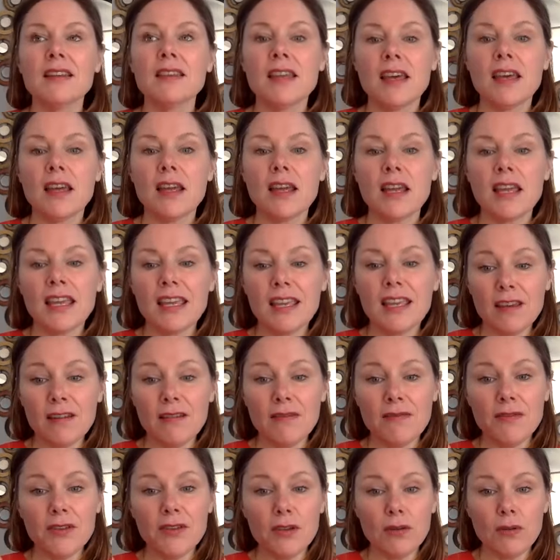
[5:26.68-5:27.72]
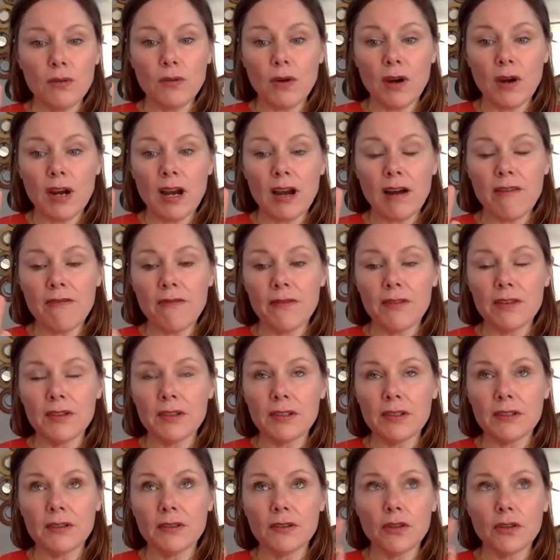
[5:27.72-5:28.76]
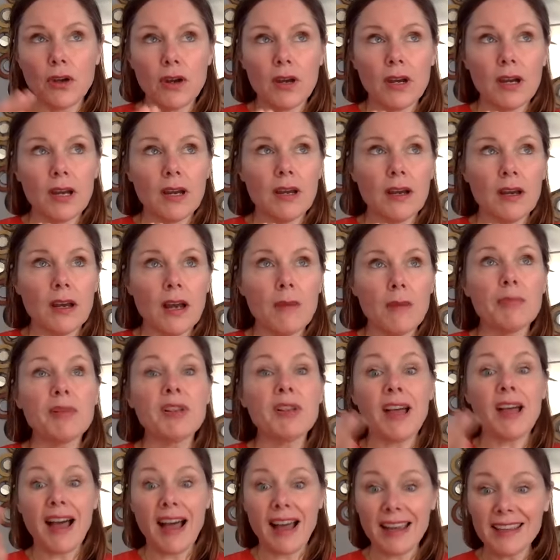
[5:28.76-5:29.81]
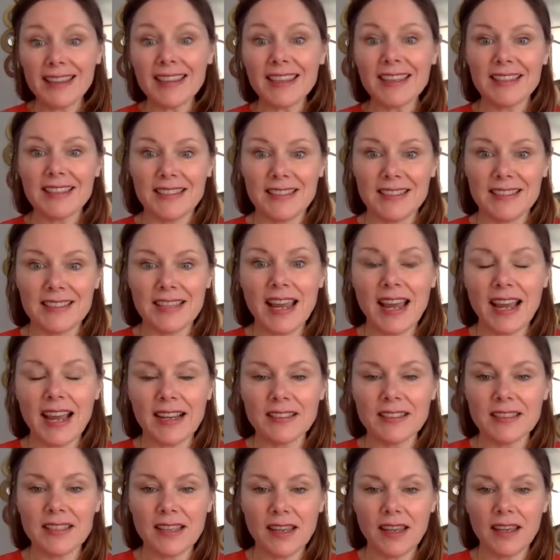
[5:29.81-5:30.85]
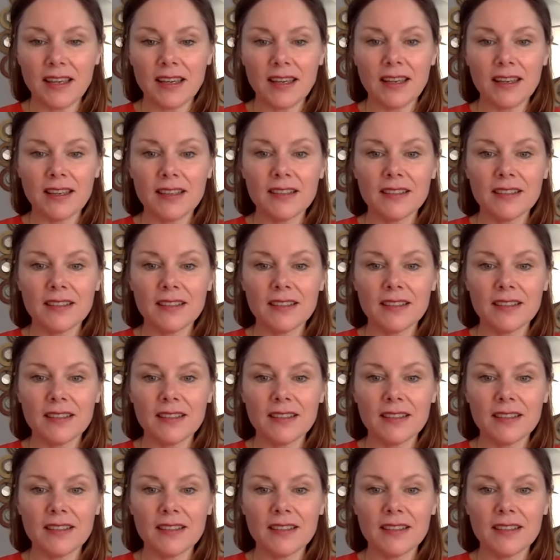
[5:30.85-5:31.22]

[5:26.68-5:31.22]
that if you apply this tactic,